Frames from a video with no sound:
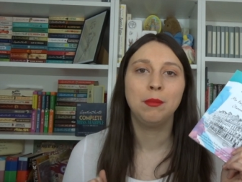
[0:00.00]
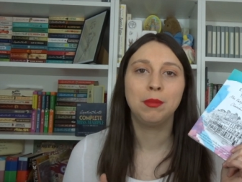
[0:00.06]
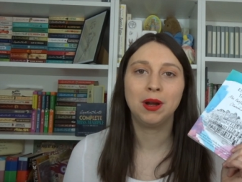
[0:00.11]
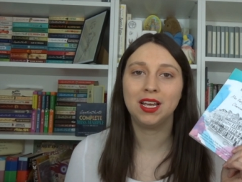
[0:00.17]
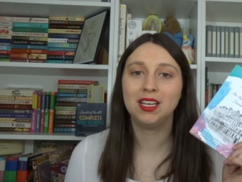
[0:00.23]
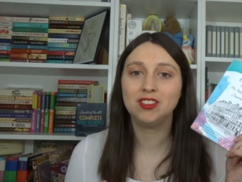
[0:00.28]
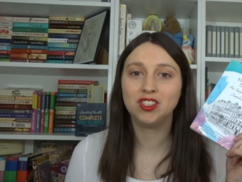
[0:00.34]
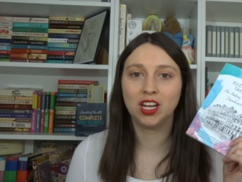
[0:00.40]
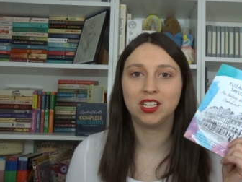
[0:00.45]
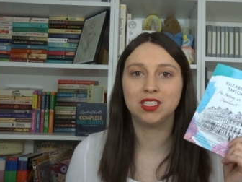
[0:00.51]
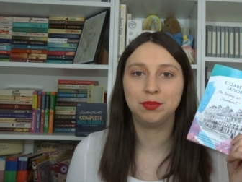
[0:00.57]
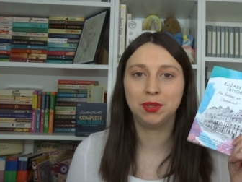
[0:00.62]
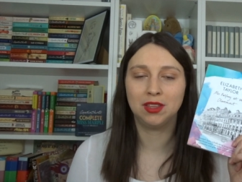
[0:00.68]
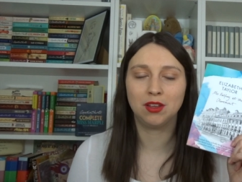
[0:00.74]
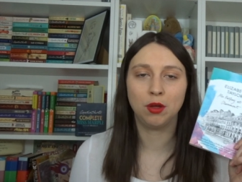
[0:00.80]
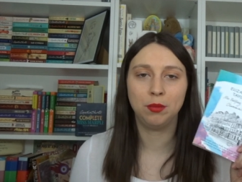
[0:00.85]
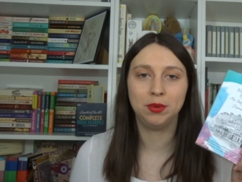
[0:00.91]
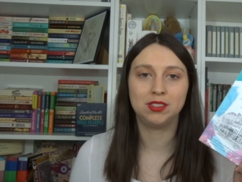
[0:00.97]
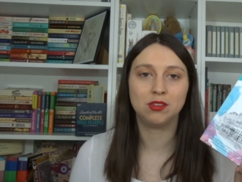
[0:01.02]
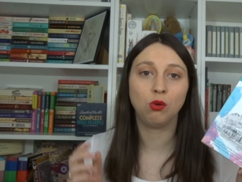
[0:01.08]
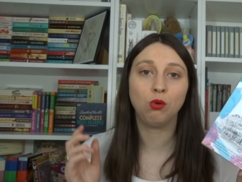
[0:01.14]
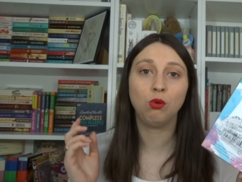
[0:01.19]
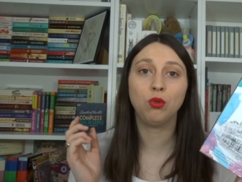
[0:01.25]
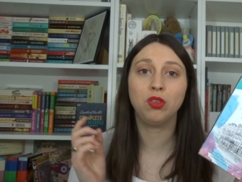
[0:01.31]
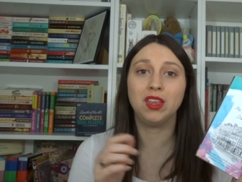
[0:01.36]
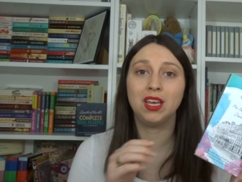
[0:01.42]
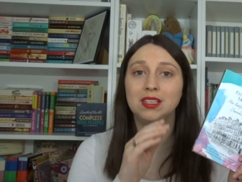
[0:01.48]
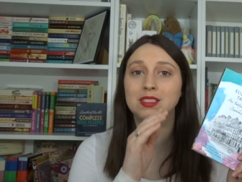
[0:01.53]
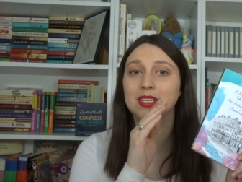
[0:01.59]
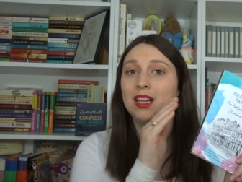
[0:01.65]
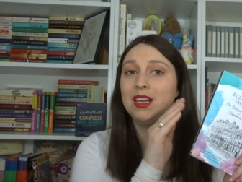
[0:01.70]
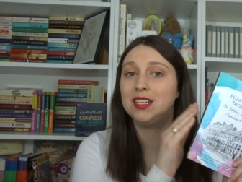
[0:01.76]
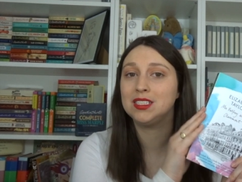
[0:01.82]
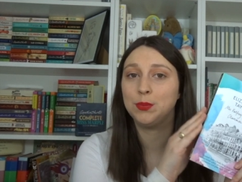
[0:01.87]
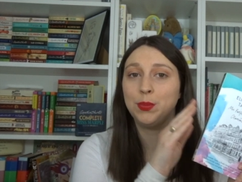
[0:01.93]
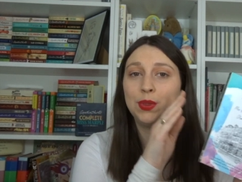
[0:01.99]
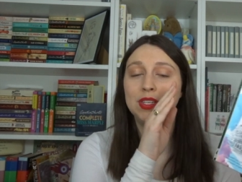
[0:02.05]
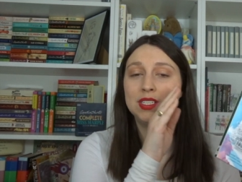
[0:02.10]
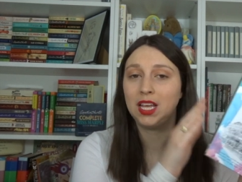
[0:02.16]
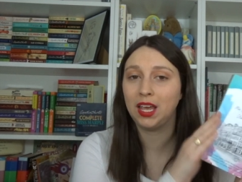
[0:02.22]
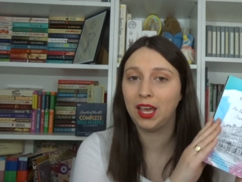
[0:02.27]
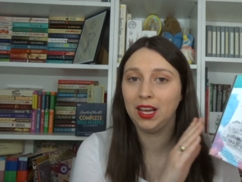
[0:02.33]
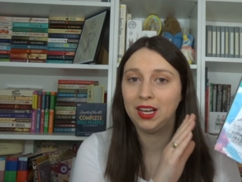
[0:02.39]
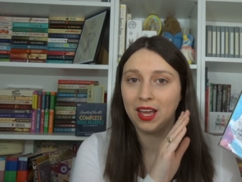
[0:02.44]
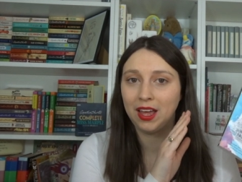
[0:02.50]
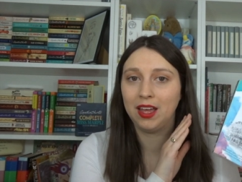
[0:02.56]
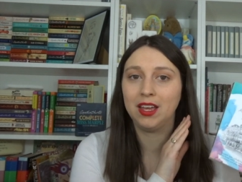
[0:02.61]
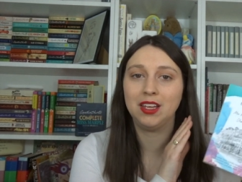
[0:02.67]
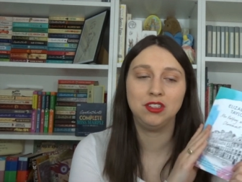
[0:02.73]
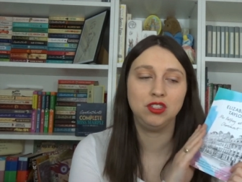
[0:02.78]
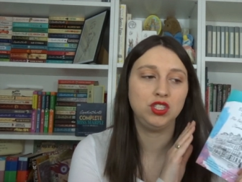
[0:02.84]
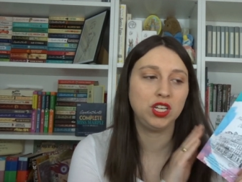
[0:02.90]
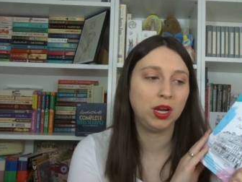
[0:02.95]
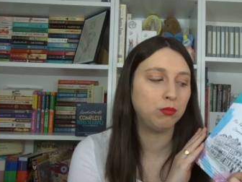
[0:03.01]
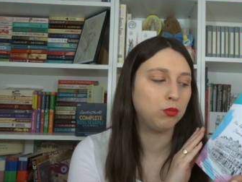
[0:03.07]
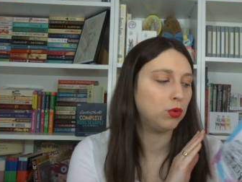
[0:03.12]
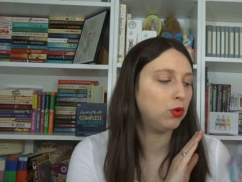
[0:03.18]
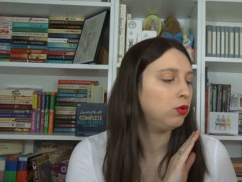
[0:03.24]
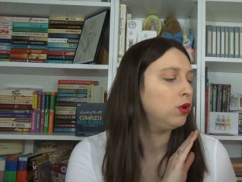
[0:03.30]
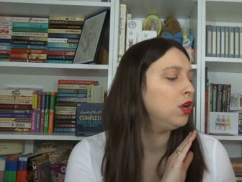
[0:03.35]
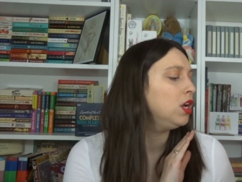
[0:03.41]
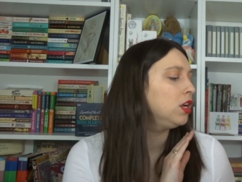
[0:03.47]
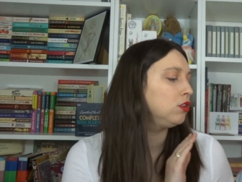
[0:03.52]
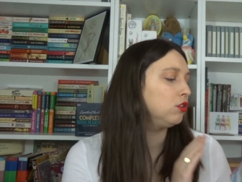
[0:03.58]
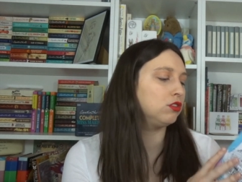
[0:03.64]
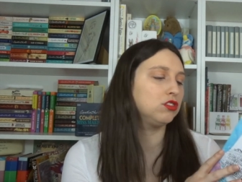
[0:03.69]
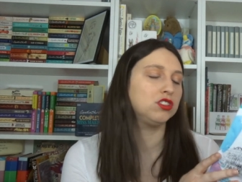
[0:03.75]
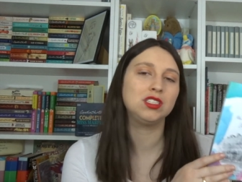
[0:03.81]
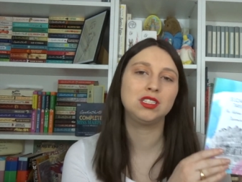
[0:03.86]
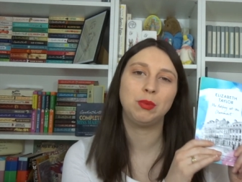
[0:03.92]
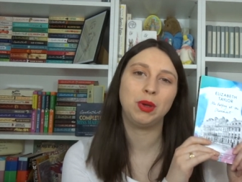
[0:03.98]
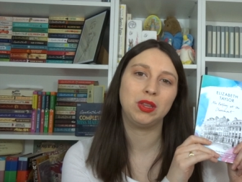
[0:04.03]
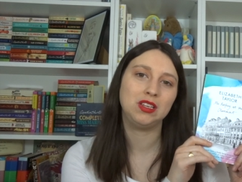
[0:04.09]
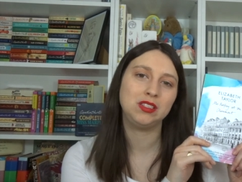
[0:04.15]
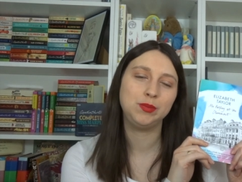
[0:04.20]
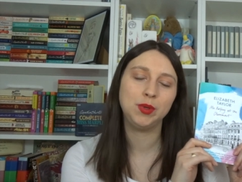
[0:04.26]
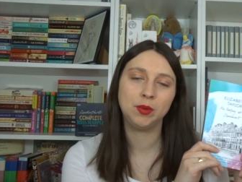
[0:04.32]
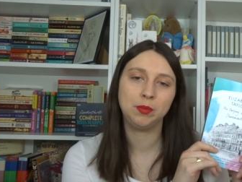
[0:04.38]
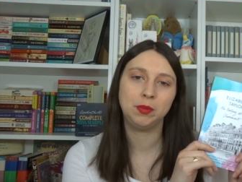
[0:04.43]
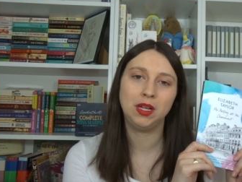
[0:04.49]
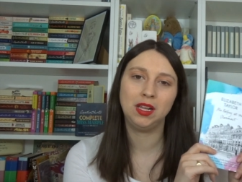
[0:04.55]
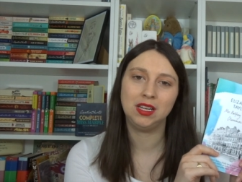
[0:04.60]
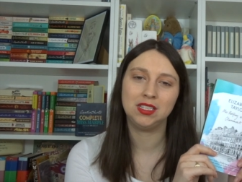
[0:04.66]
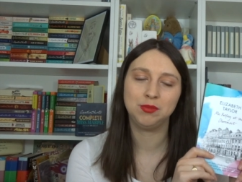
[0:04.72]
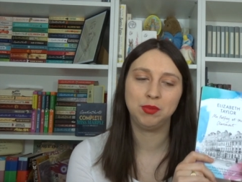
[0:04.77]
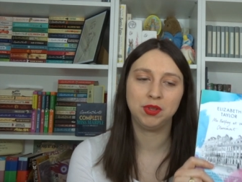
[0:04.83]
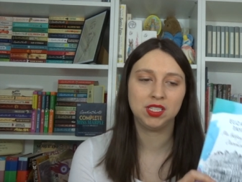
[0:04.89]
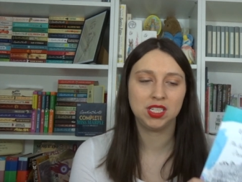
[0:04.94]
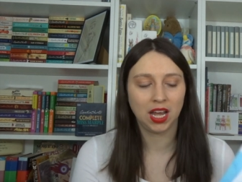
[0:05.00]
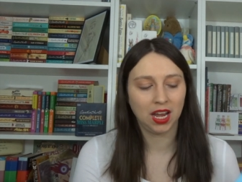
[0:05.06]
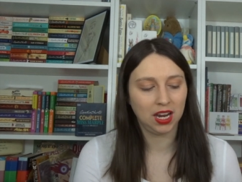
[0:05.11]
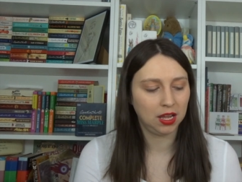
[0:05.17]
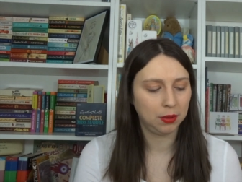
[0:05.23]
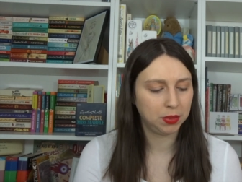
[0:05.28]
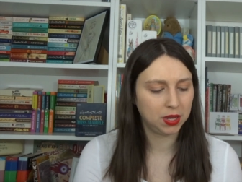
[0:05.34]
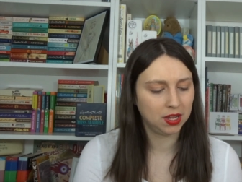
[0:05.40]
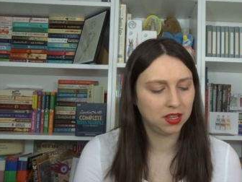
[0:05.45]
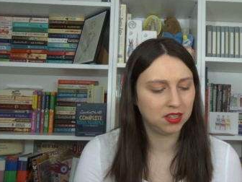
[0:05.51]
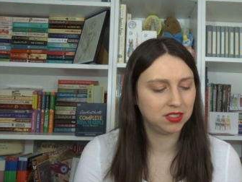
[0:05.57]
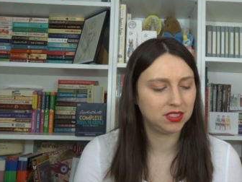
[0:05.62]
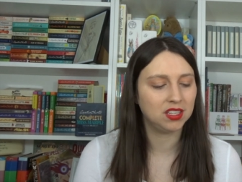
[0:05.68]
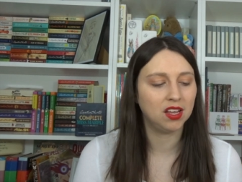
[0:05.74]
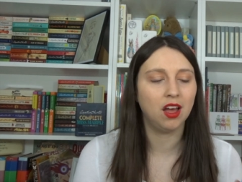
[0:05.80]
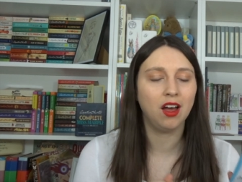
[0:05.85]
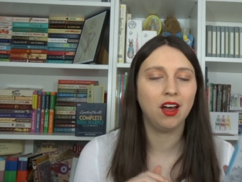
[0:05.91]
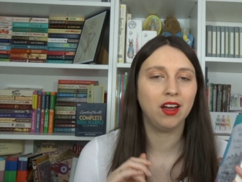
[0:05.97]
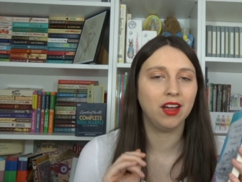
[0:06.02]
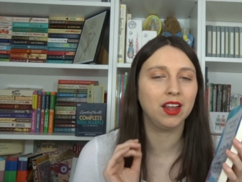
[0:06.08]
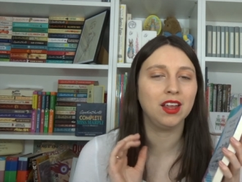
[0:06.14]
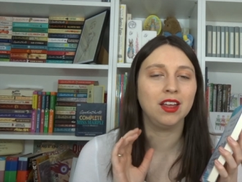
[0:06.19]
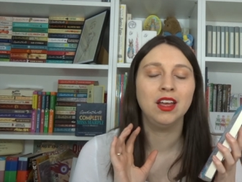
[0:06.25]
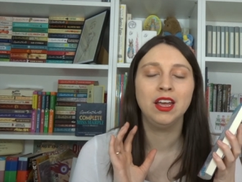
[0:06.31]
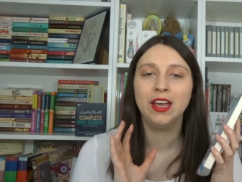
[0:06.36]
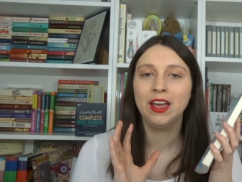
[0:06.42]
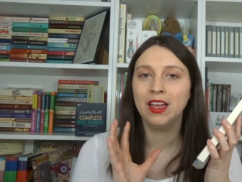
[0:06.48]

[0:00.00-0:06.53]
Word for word: Please chat to me in the comments all things Elizabeth Taylor in general, not just about this book, but Elizabeth Taylor, because I